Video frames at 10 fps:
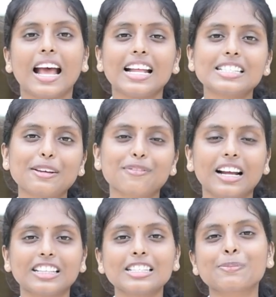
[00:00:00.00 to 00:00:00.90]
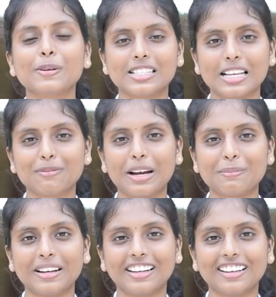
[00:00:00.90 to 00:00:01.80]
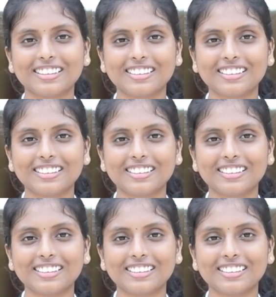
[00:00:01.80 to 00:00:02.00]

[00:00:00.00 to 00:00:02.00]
and safeguard the space environment.